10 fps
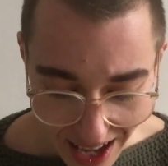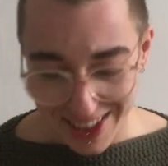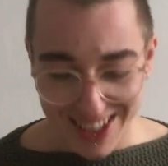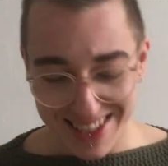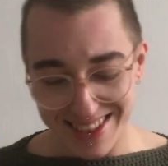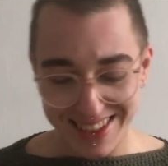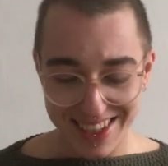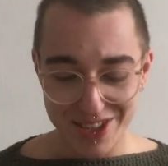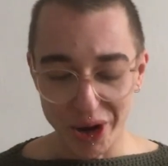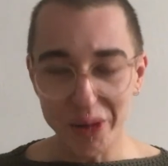
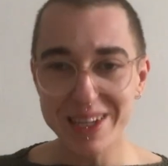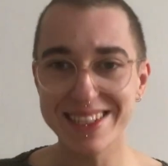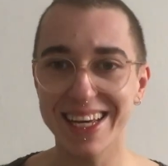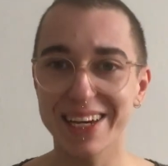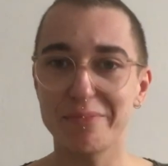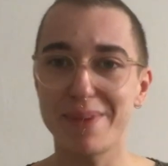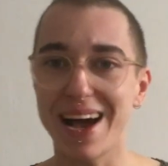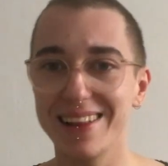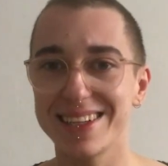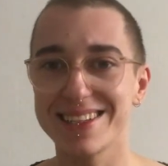there's always like a
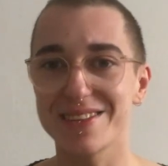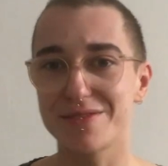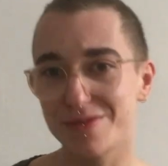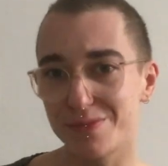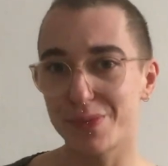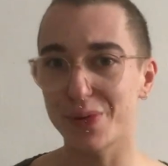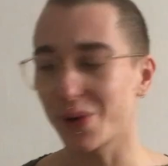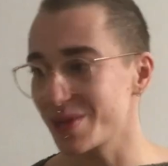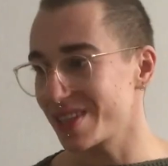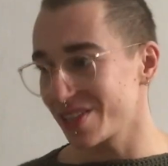balance of
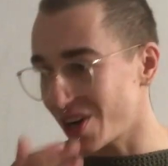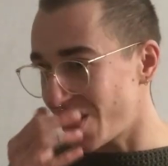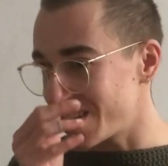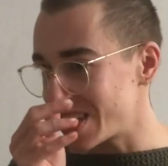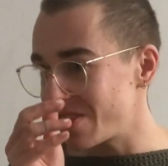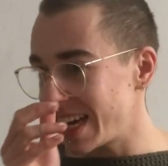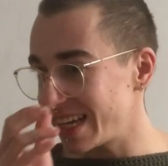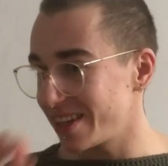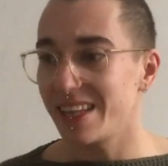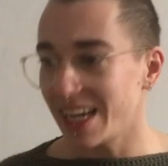pros and cons, right?
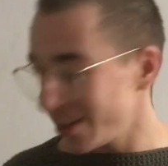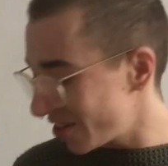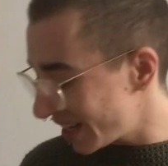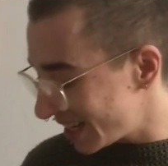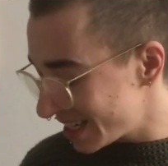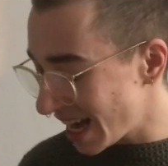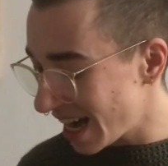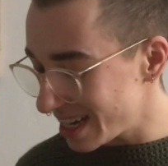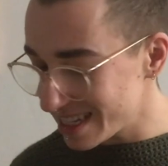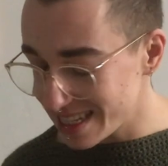That the internet
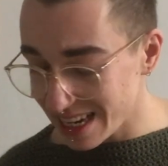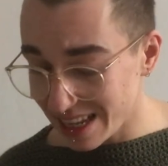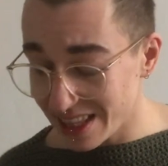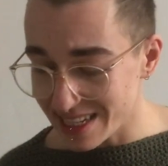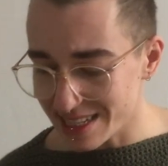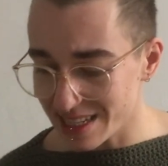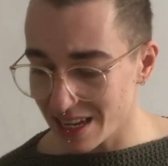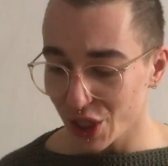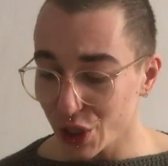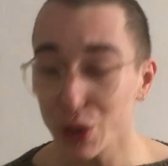has this
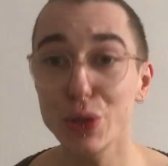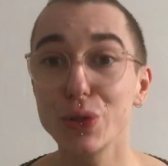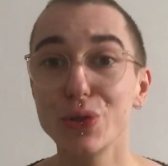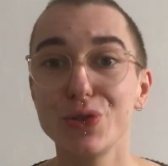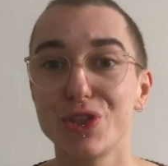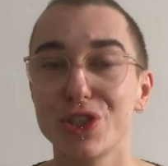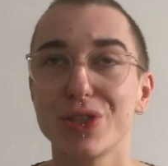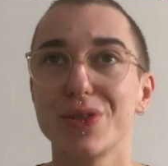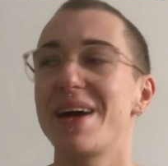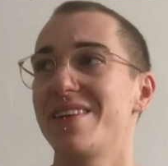huge
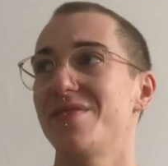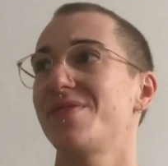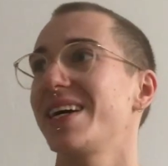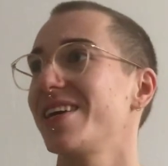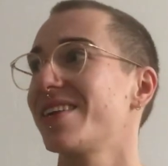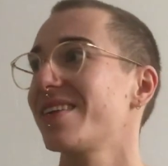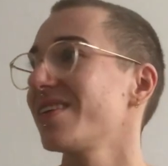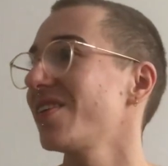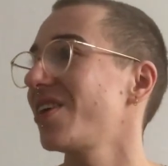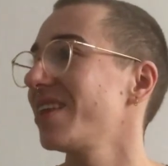benefit,
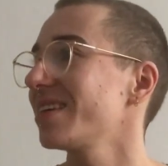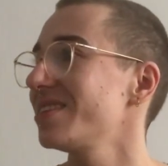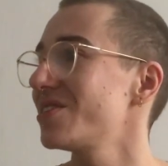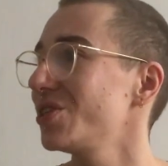or like this